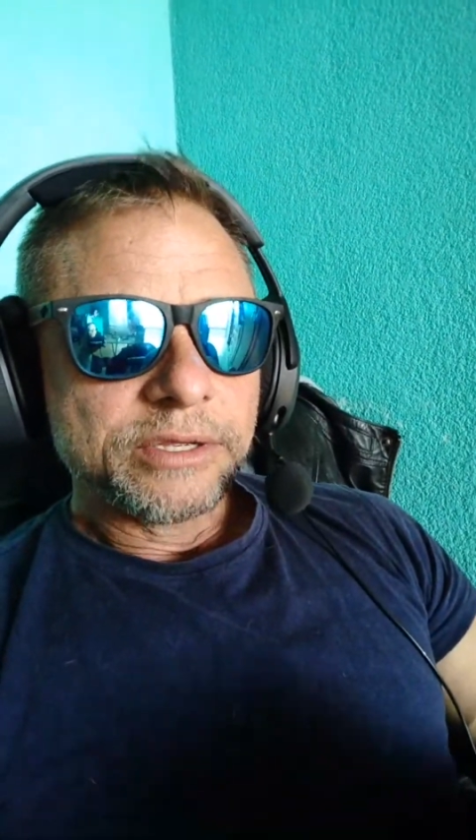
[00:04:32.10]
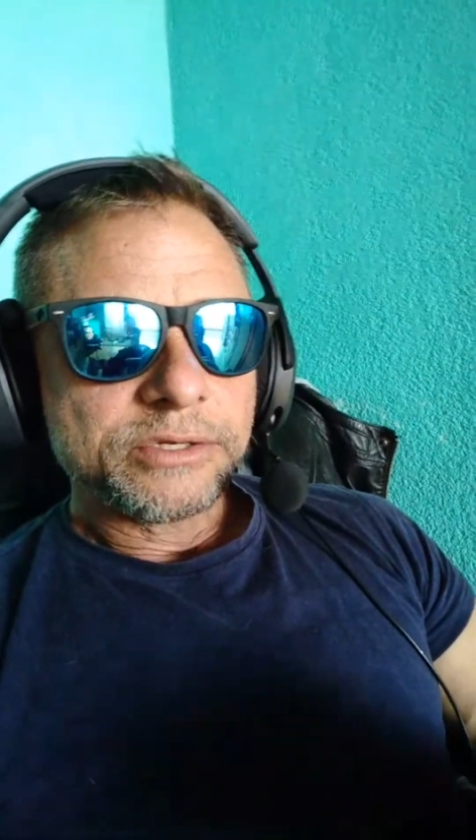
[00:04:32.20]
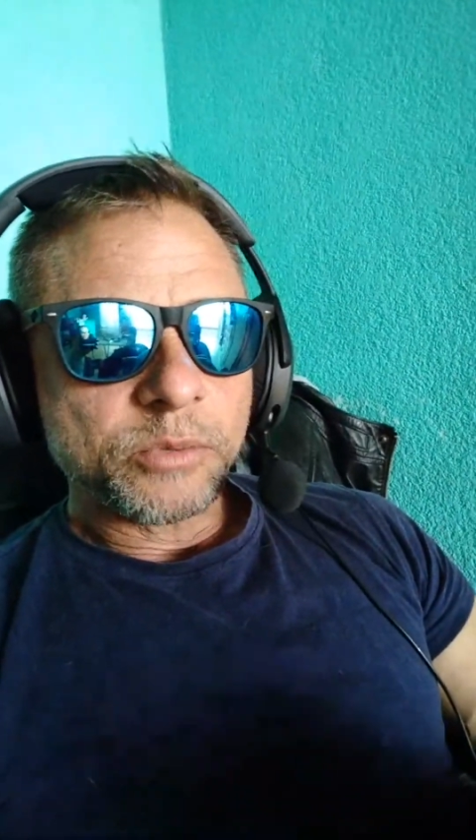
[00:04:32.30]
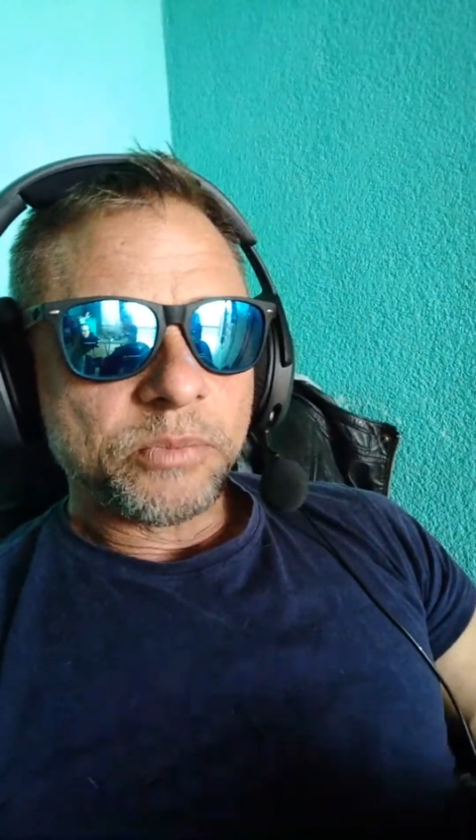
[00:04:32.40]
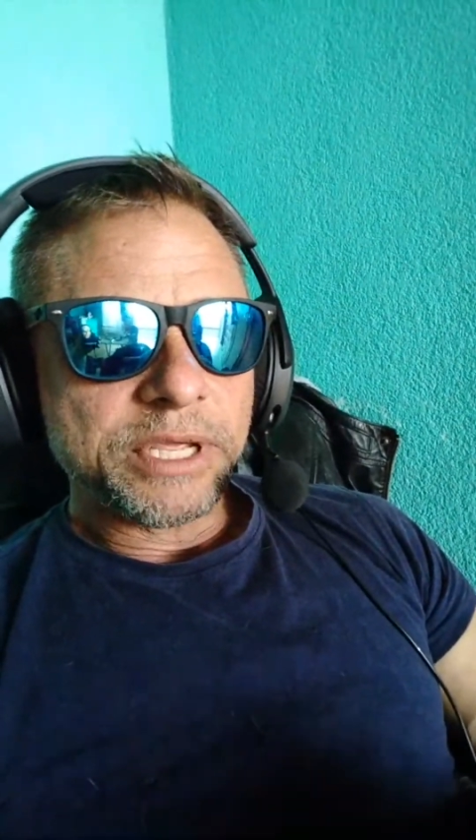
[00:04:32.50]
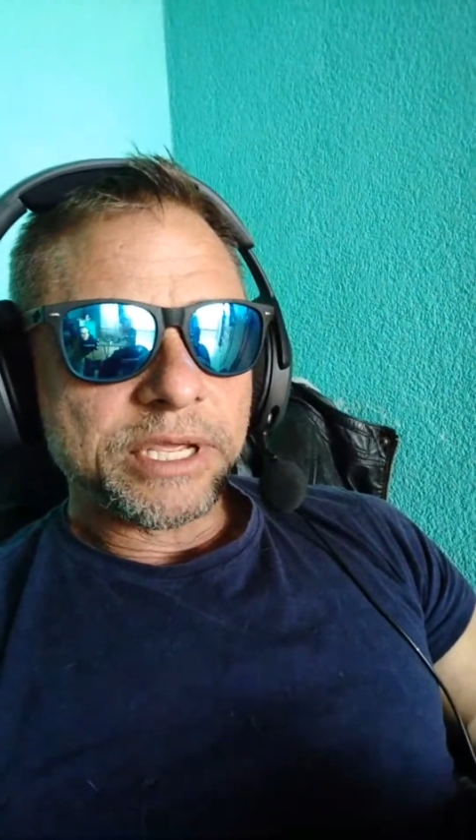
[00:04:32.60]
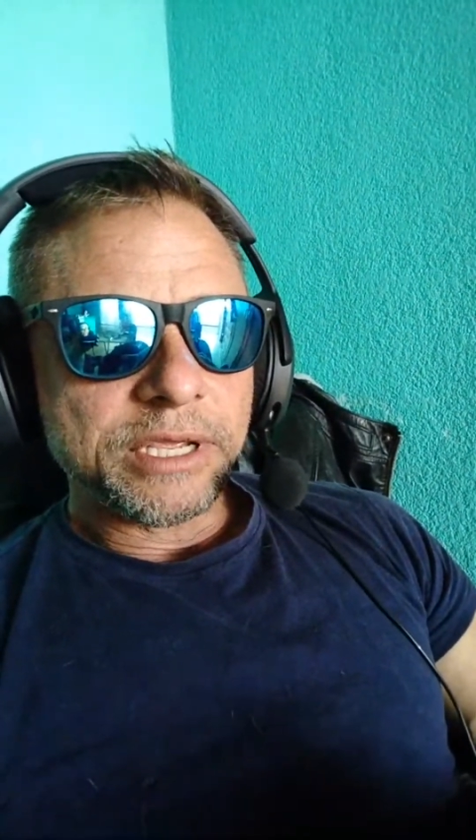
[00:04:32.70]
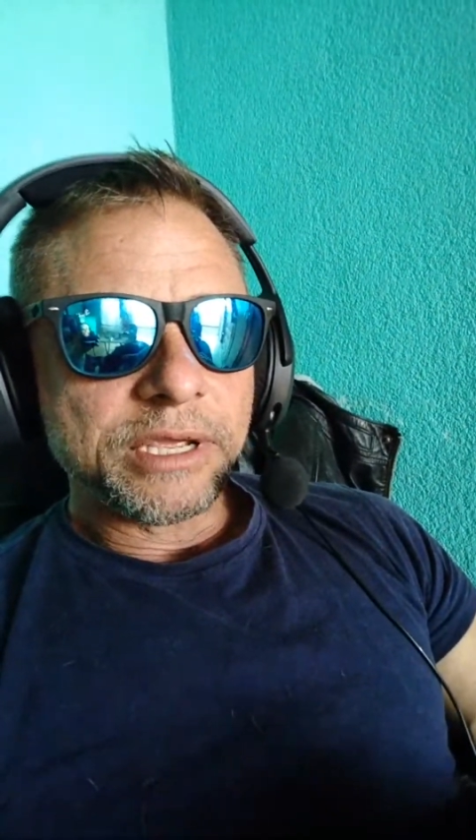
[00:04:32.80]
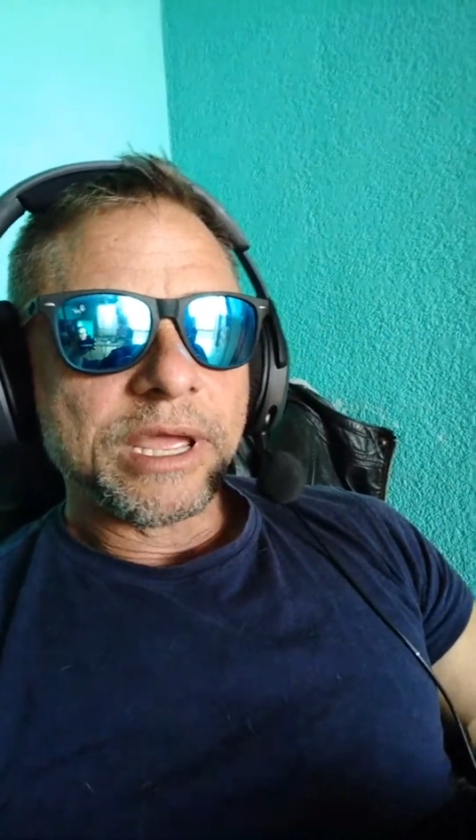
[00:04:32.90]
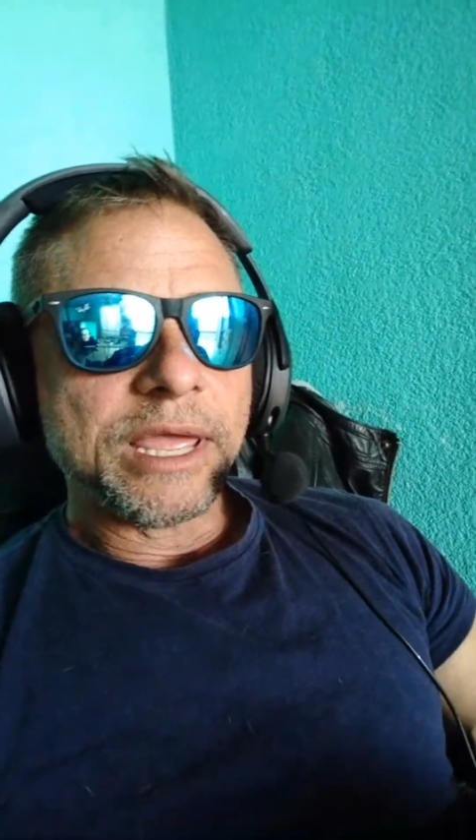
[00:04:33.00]
to
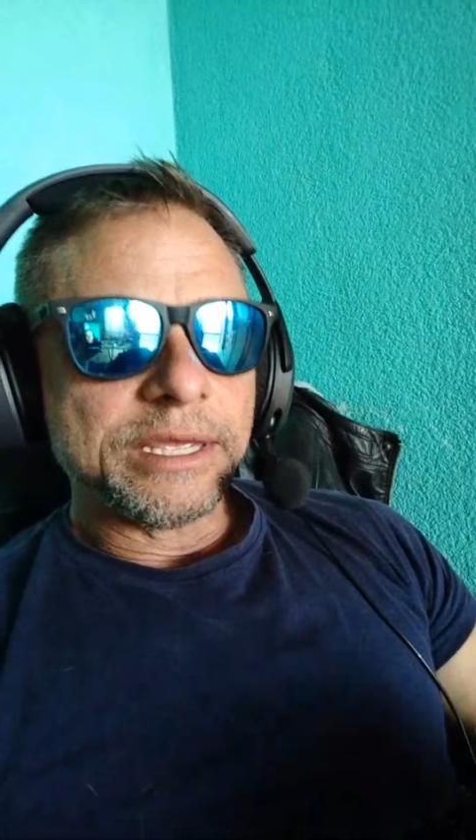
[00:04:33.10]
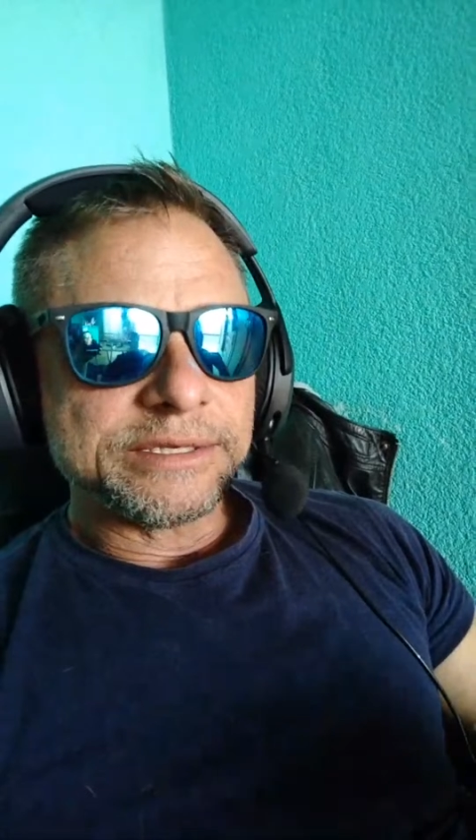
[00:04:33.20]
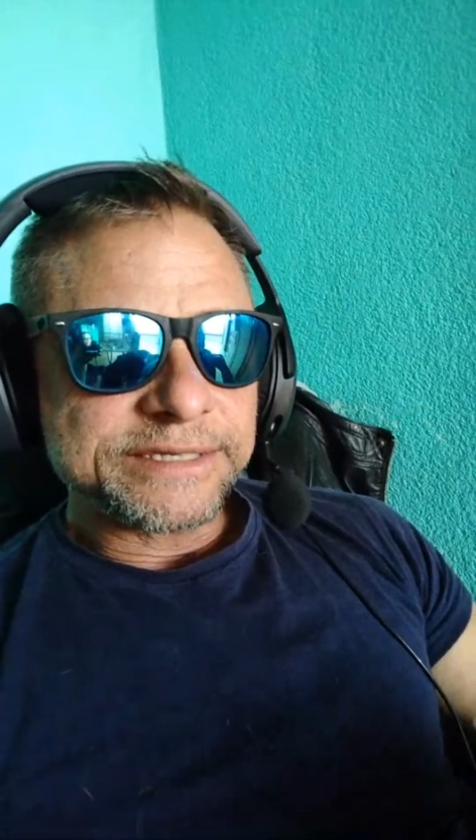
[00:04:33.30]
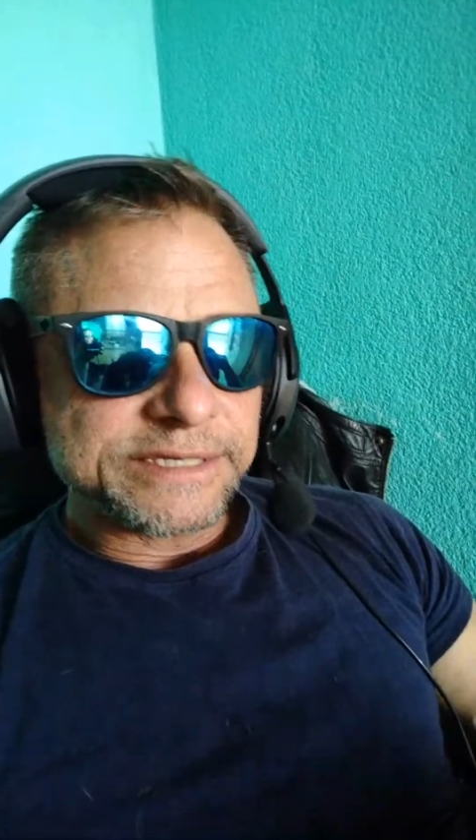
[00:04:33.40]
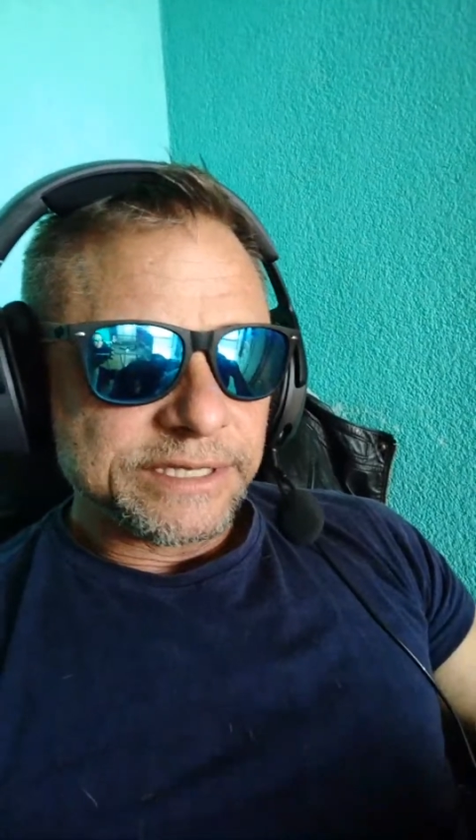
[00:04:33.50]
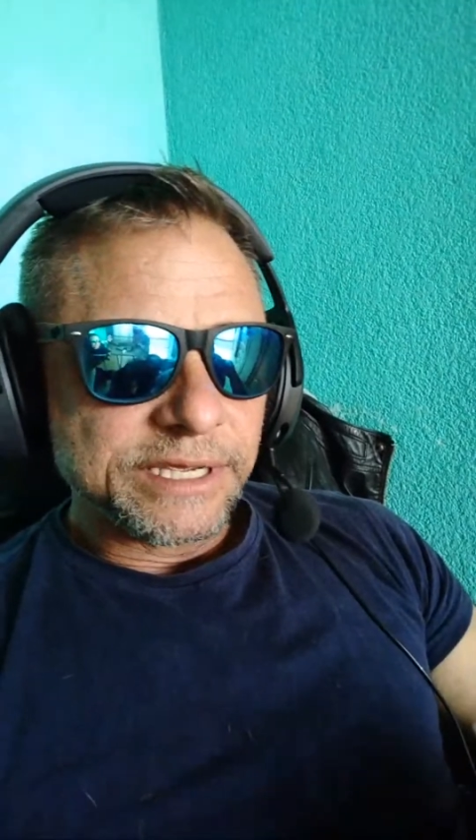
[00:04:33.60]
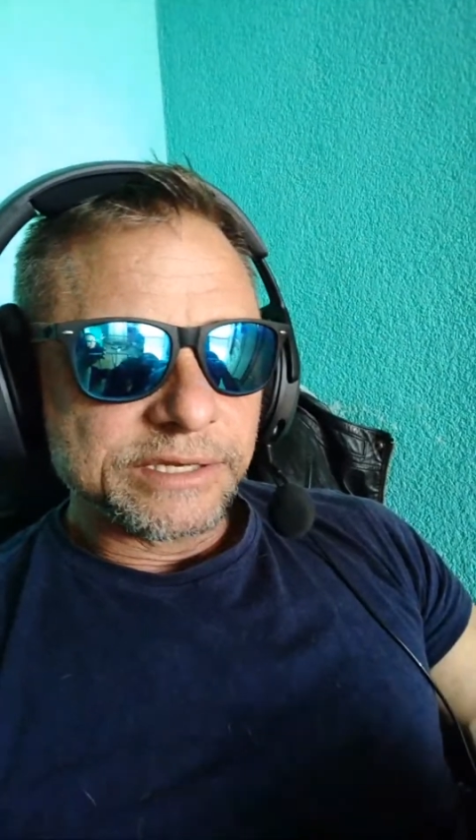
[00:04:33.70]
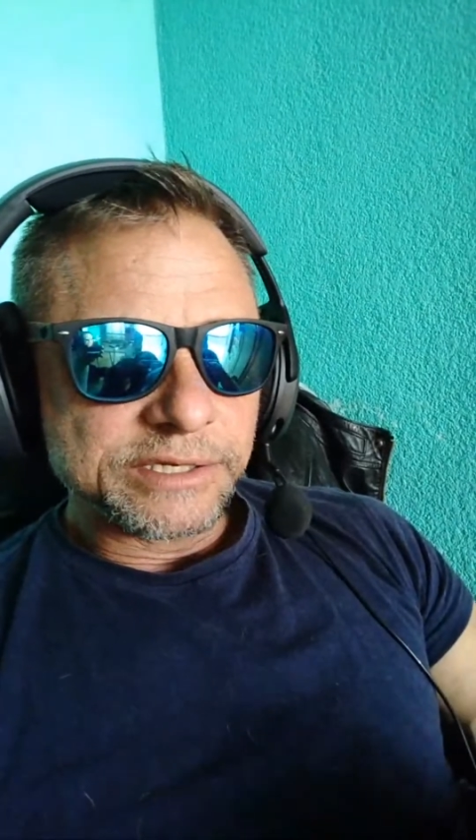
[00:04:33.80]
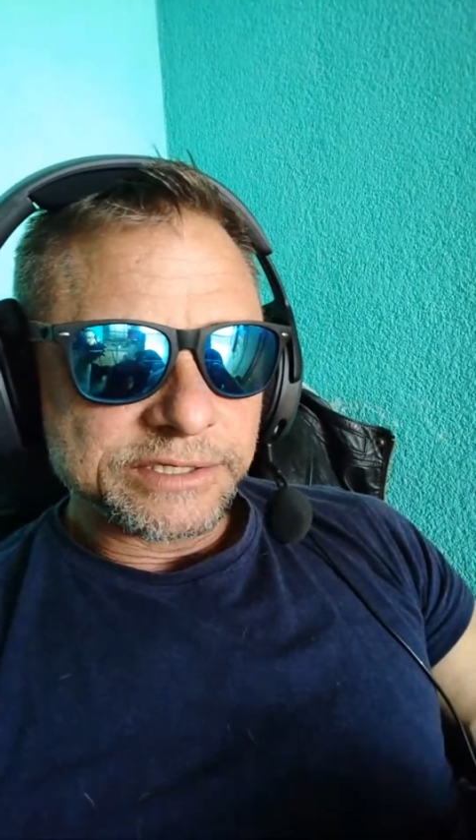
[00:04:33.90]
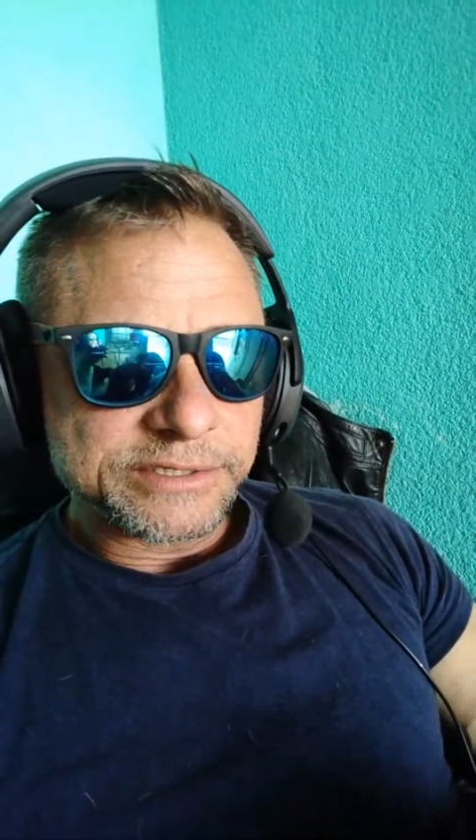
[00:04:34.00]
be a C
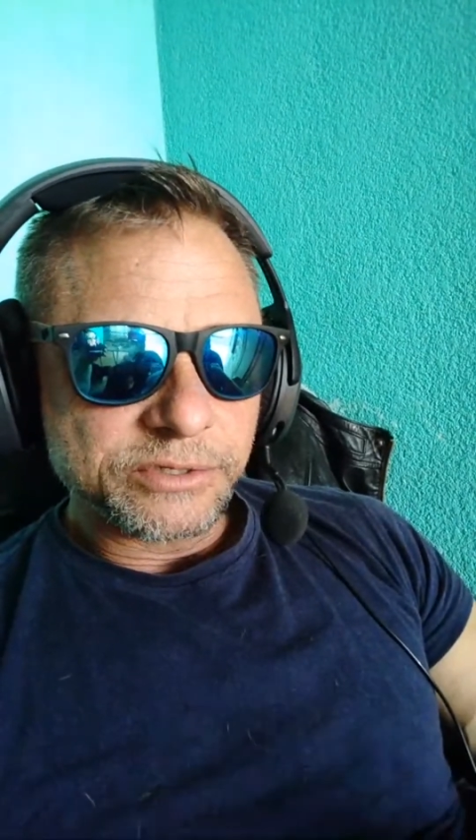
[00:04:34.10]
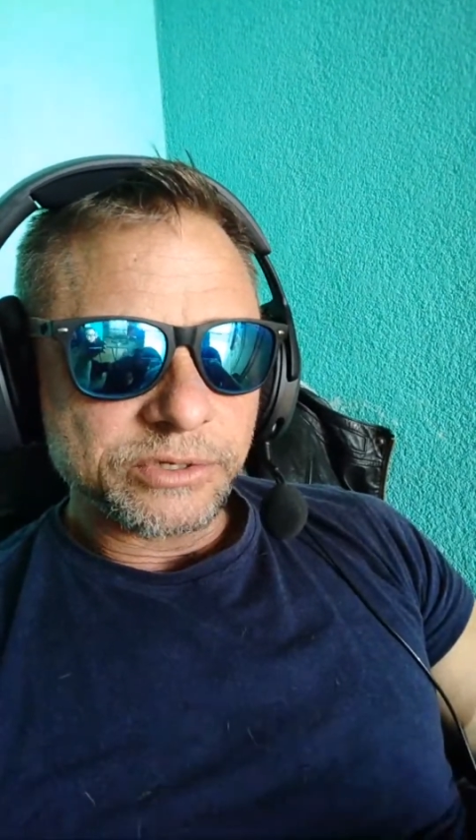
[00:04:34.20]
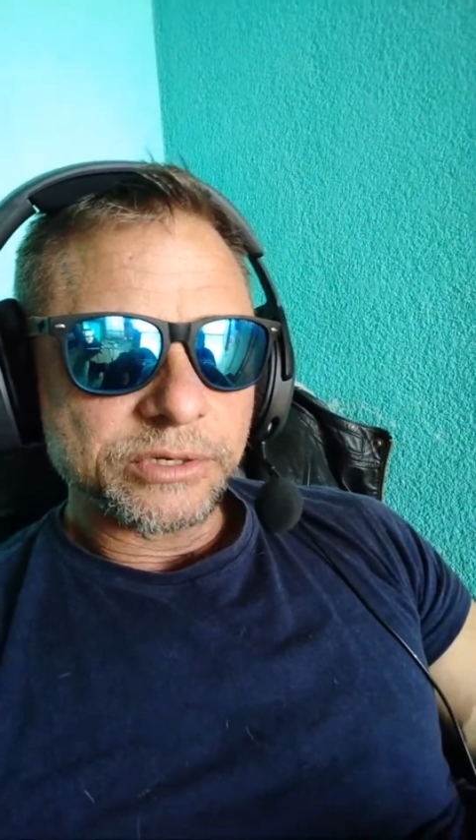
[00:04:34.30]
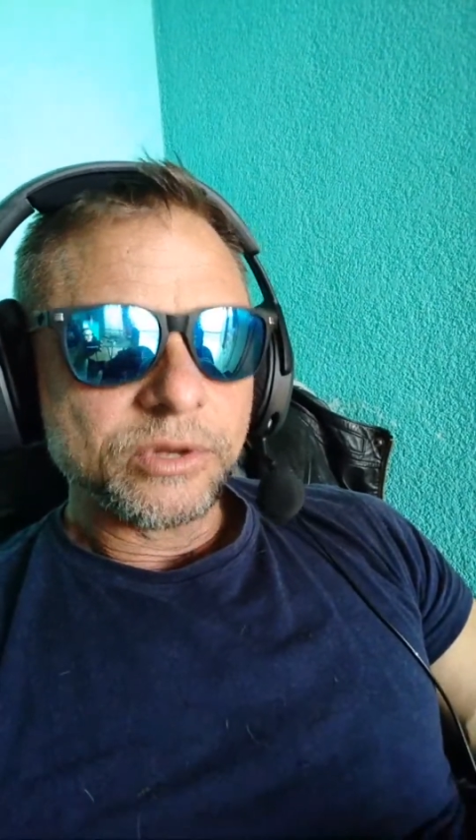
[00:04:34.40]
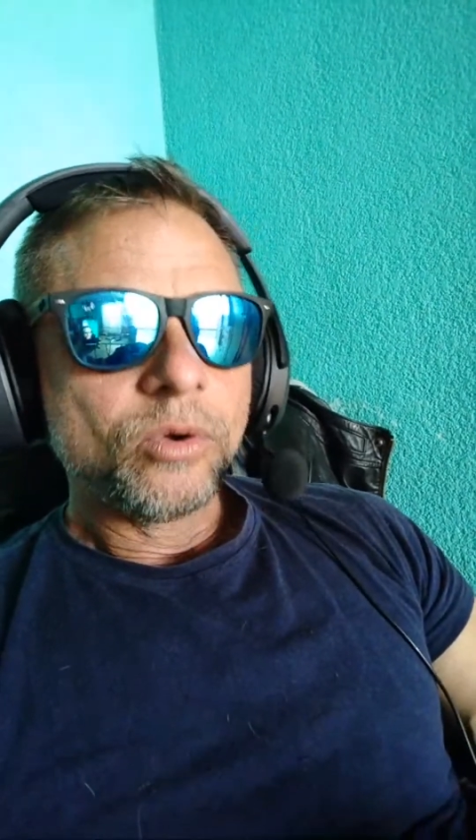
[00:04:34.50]
and D student?